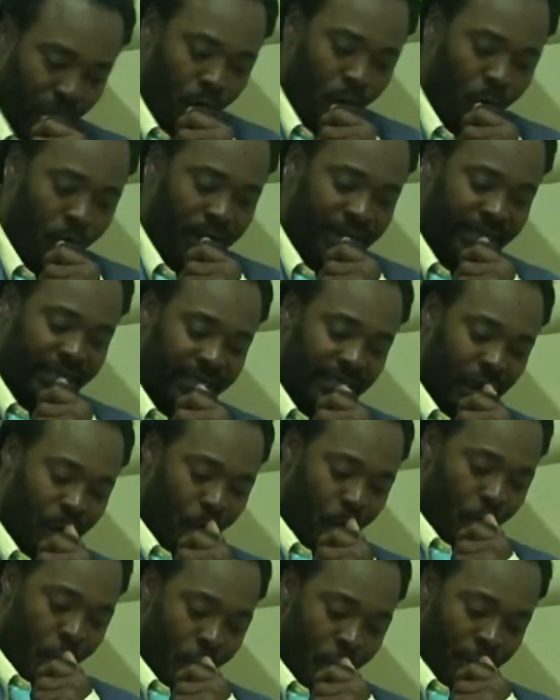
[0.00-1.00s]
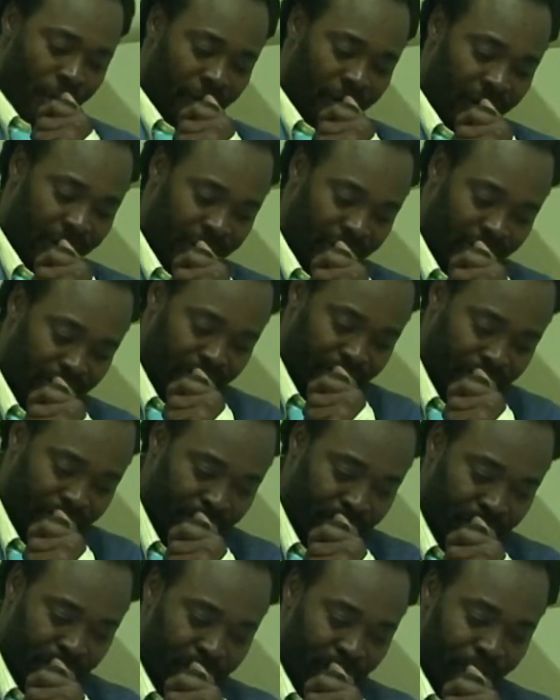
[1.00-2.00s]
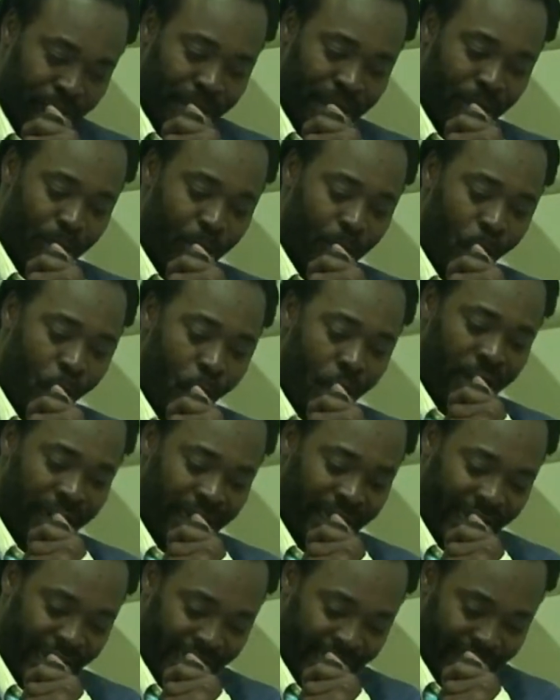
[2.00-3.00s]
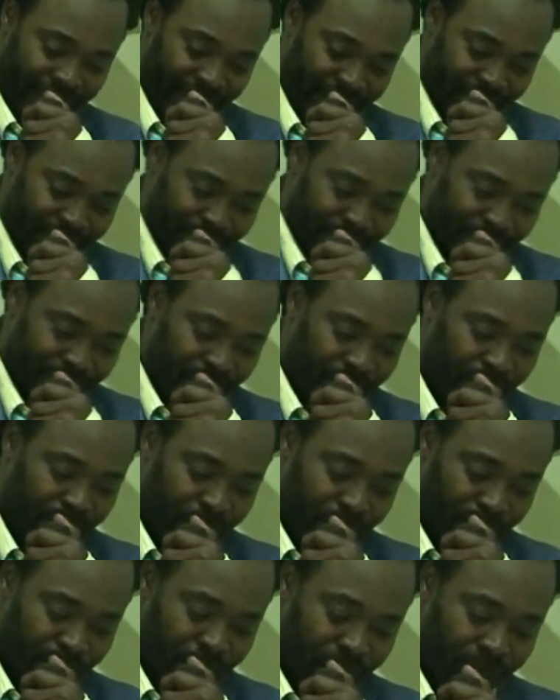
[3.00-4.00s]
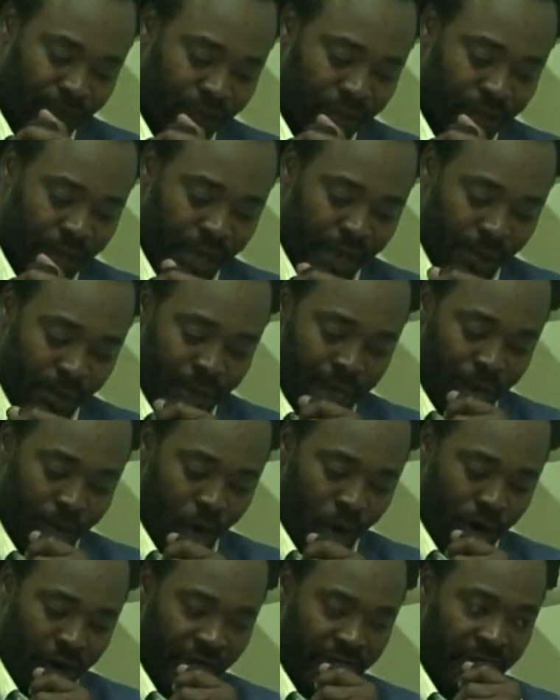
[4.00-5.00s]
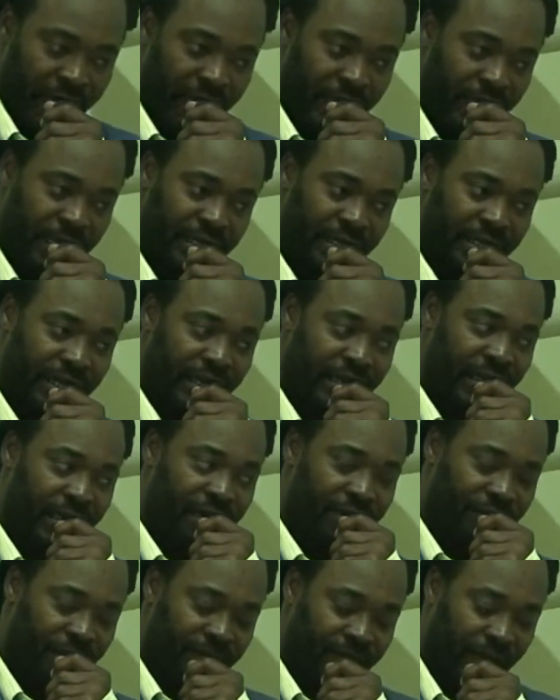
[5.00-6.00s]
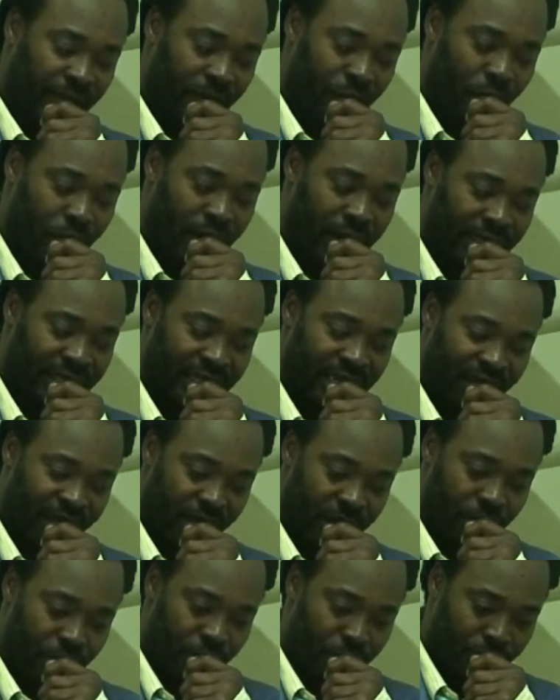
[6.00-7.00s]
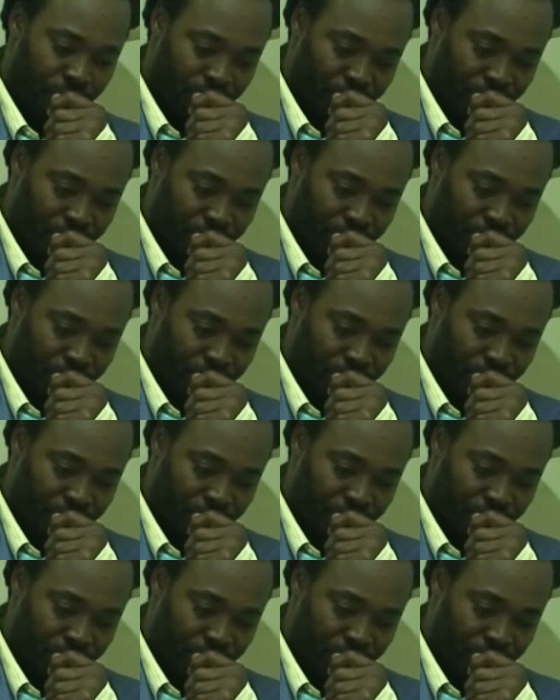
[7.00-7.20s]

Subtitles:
What is the word? Being born again. Being born again is the gift that God has given you.